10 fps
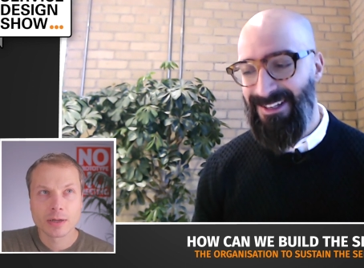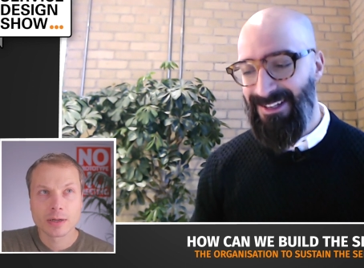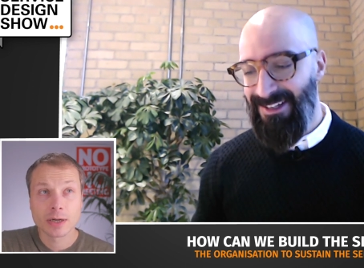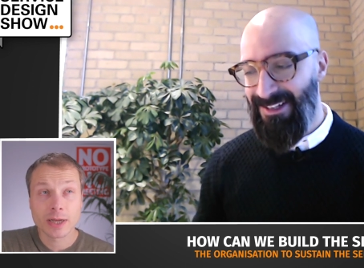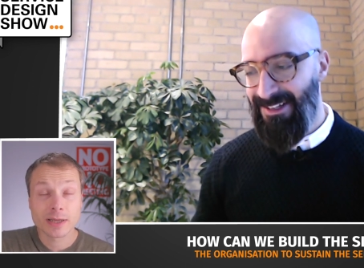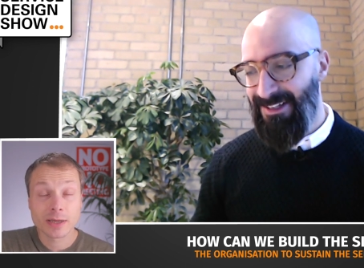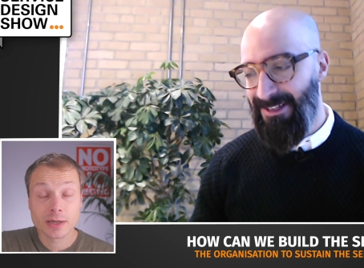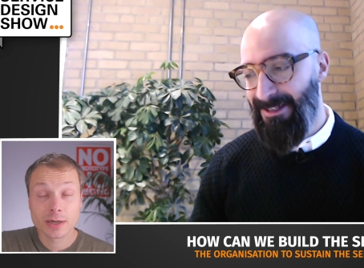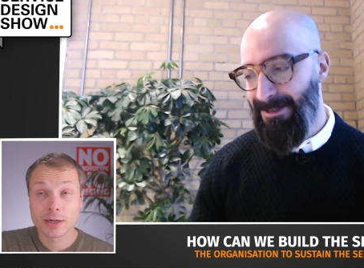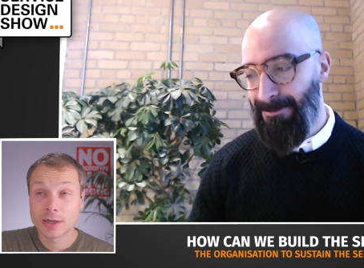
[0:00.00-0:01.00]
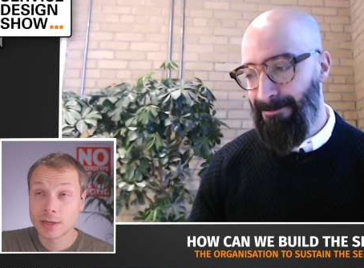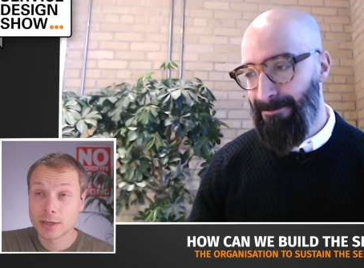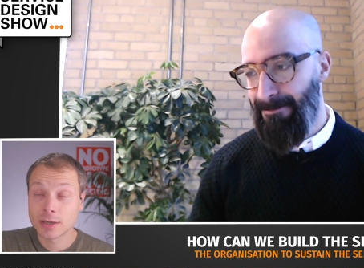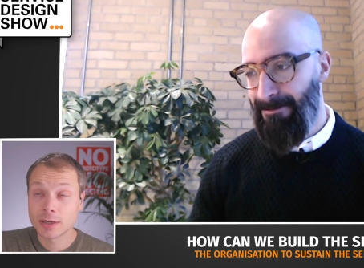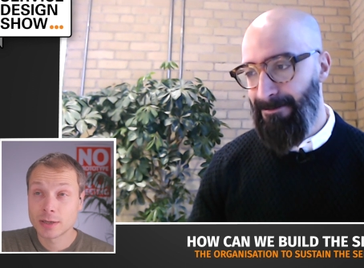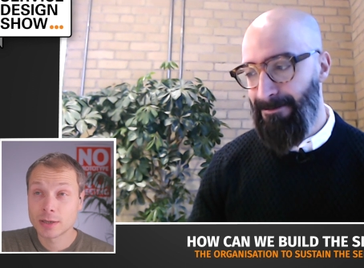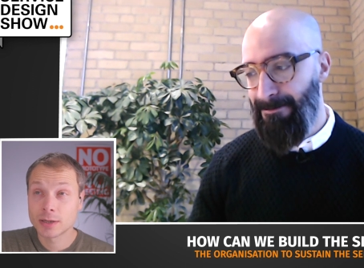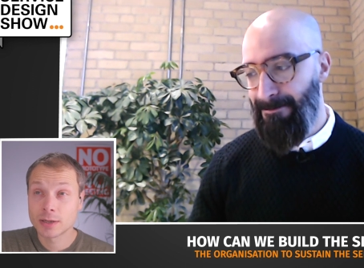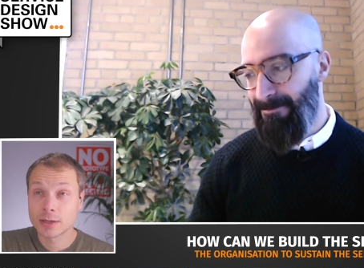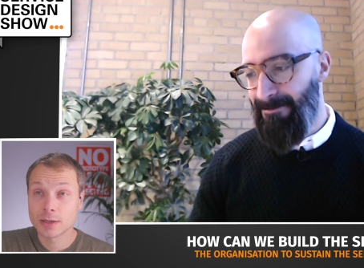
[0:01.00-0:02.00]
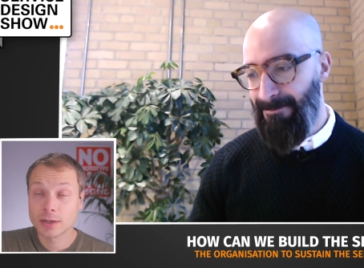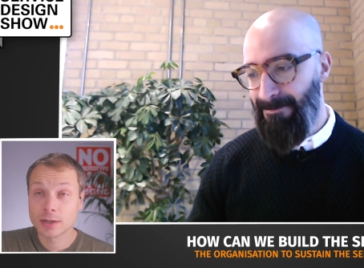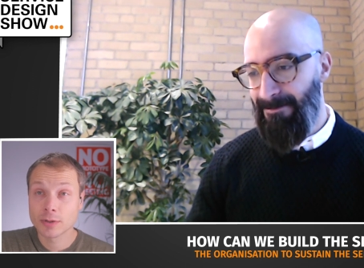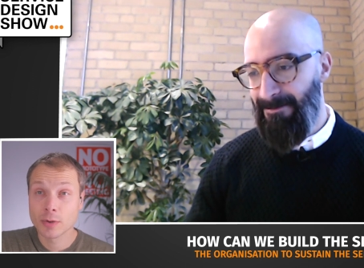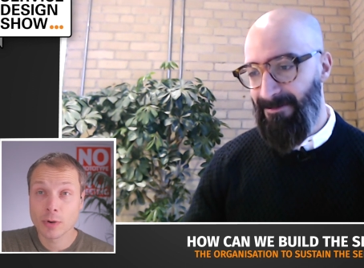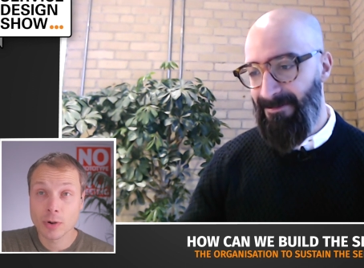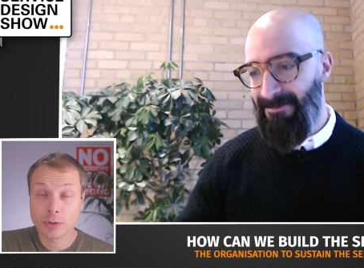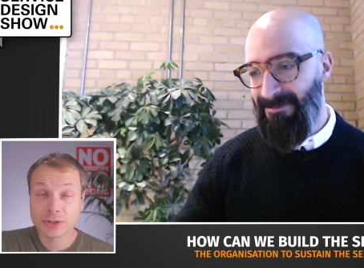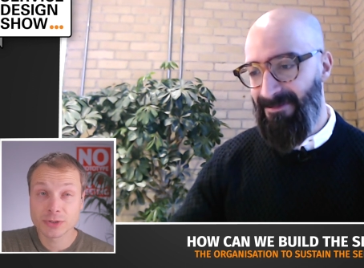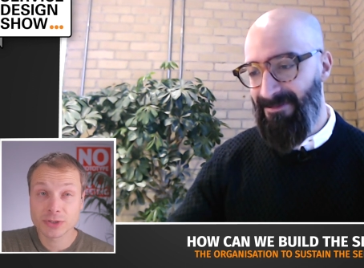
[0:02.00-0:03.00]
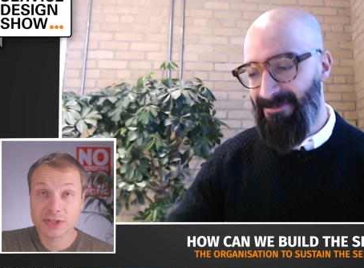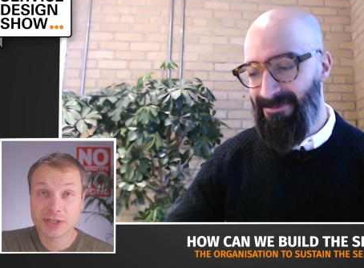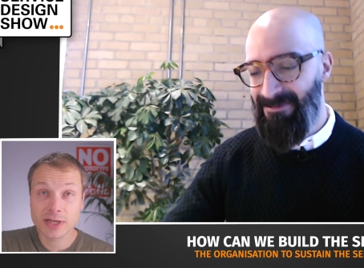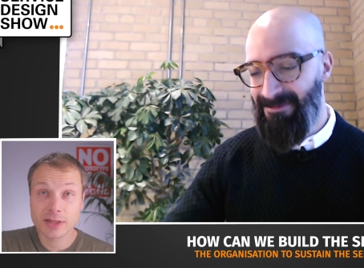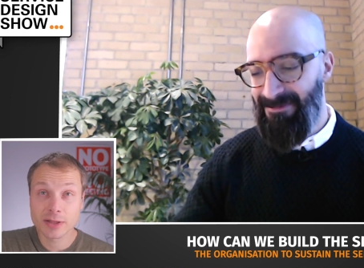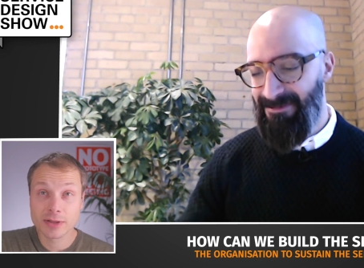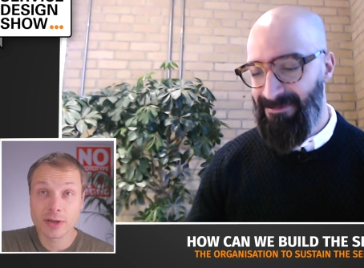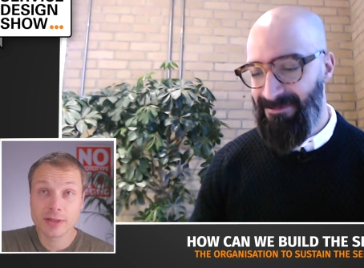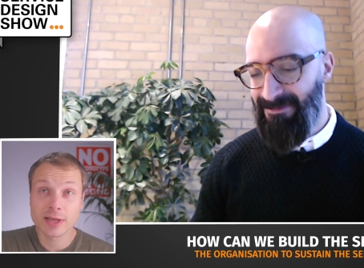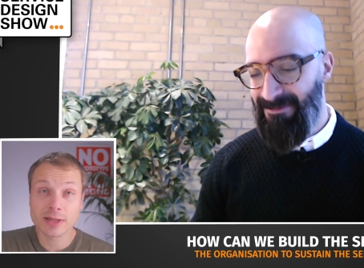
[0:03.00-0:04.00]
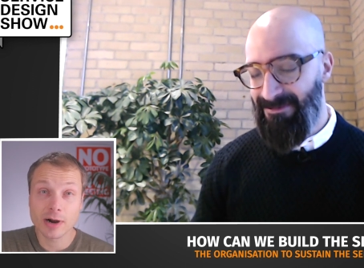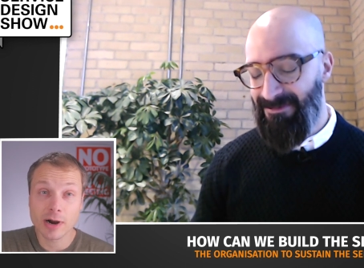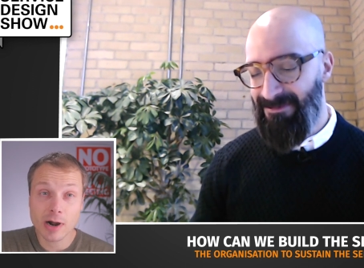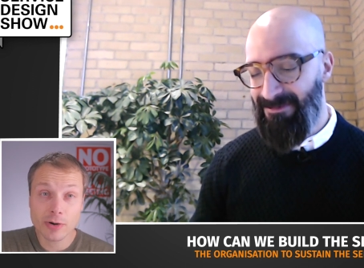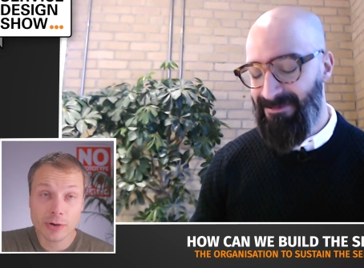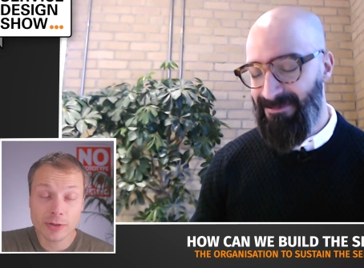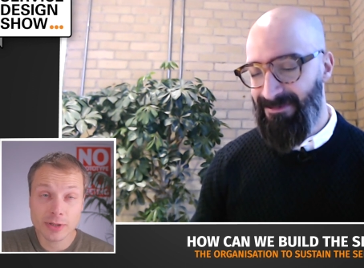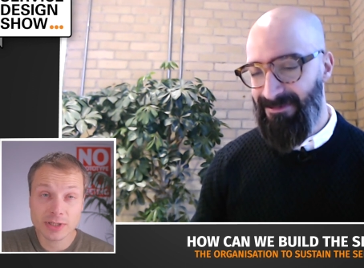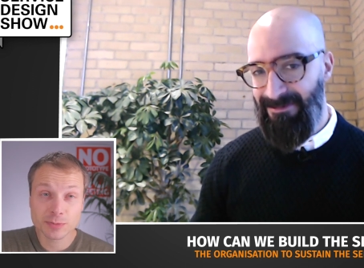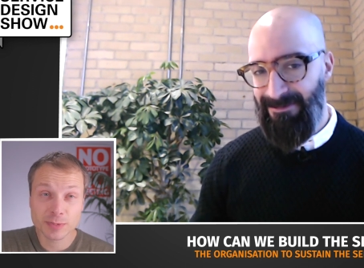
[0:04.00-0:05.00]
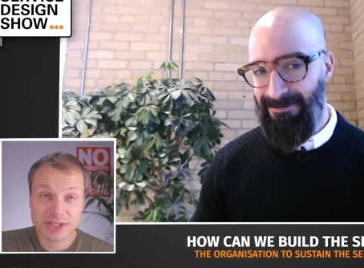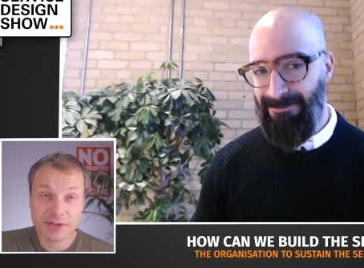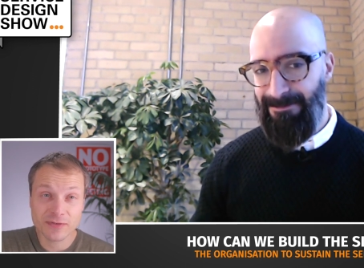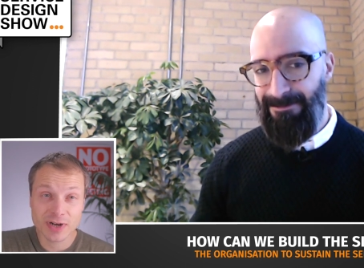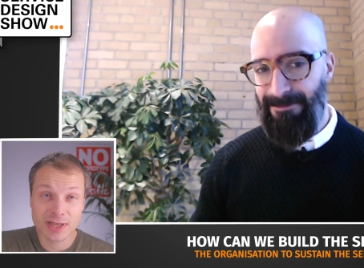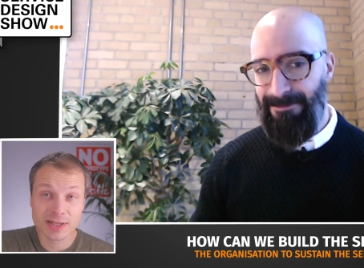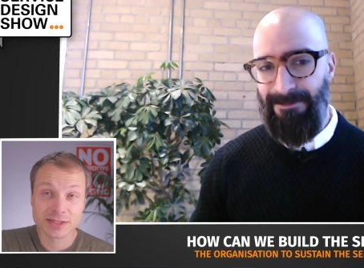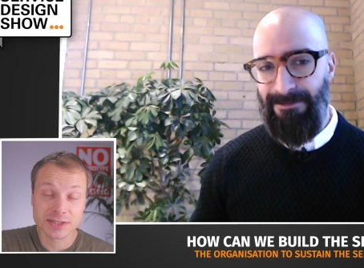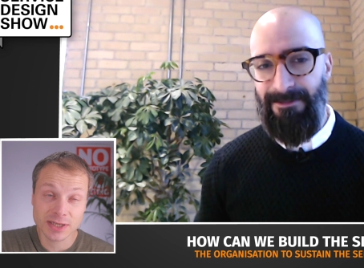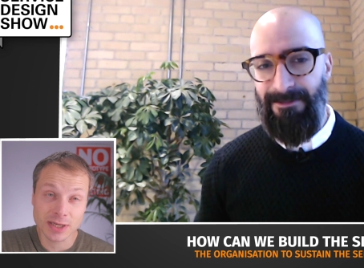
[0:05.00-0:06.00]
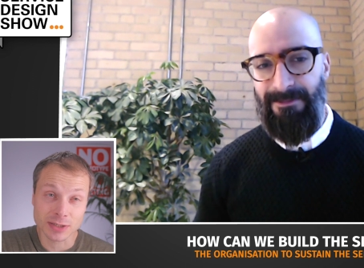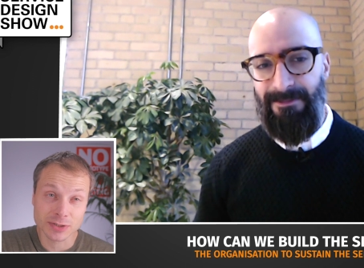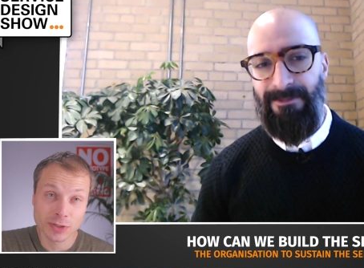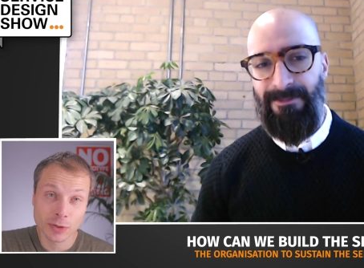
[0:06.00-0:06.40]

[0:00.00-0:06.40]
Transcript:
Speaker 1: like uh, what you just said, that aren't specifically the skills.